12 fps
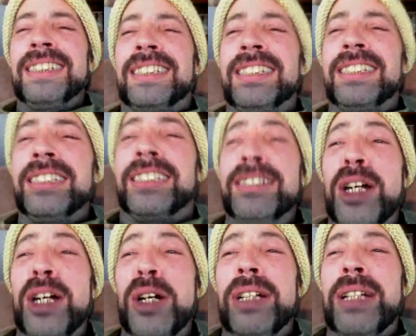Do you
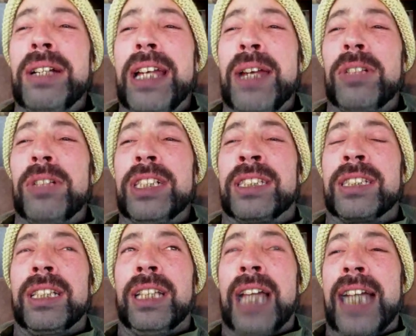know it was
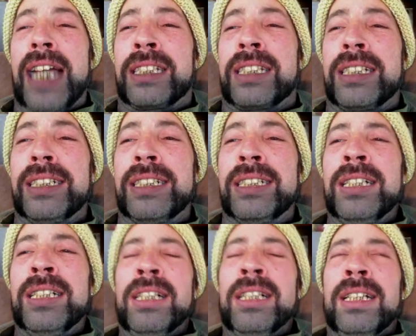last year
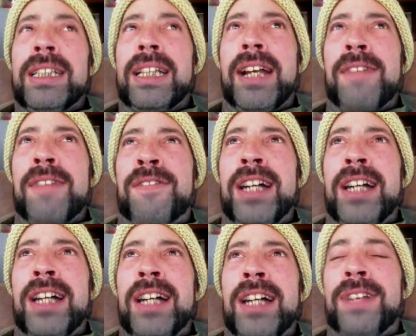that I
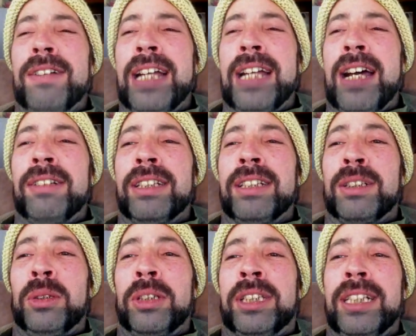found out that the
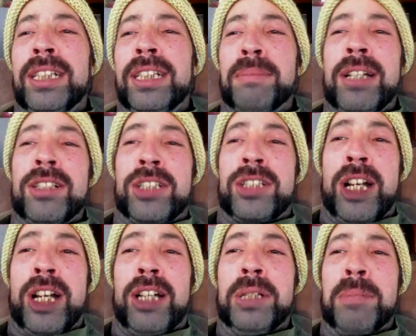whole thing about
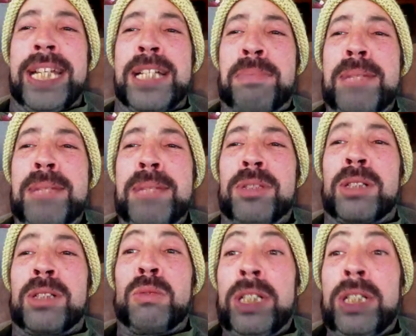Jono and a PHP
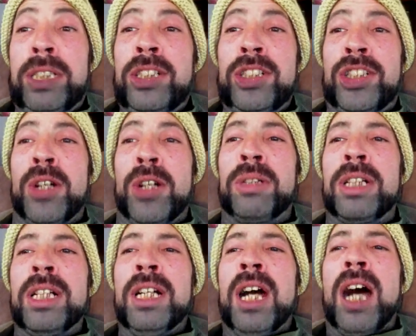book wasn't a joke?